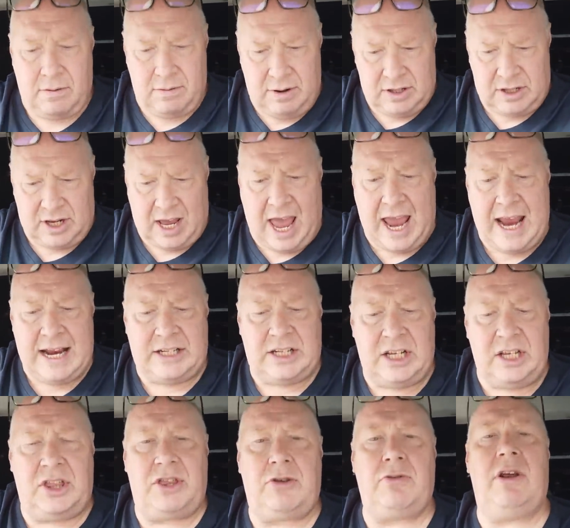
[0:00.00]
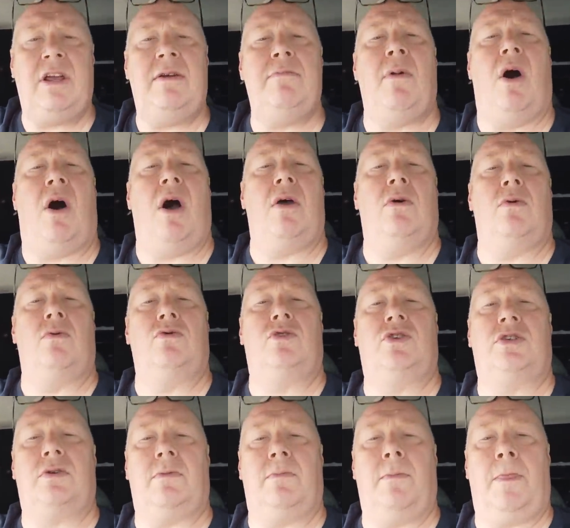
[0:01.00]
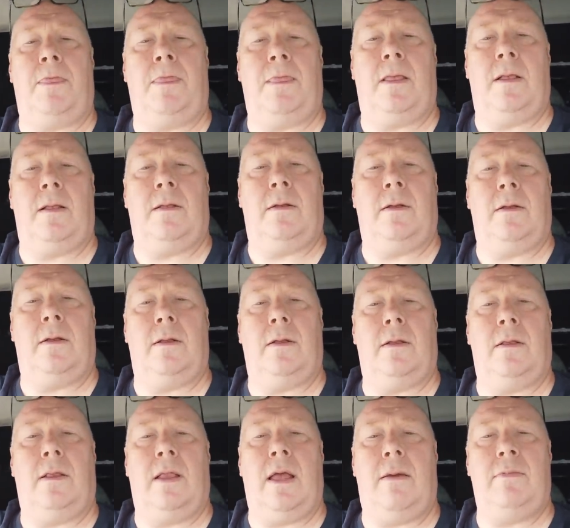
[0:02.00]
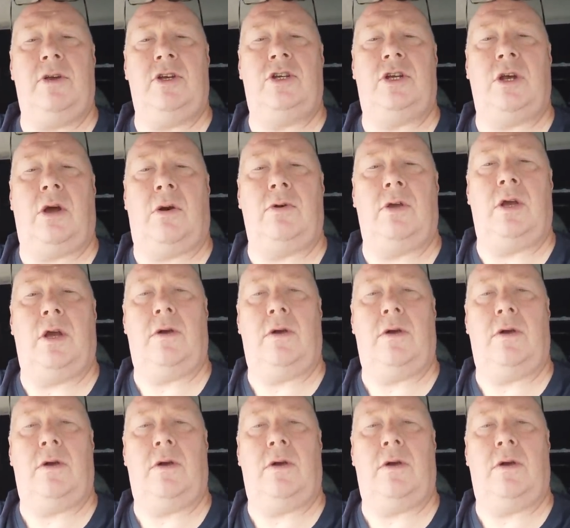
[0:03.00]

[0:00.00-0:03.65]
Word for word: There is eighty-three miles. Let me show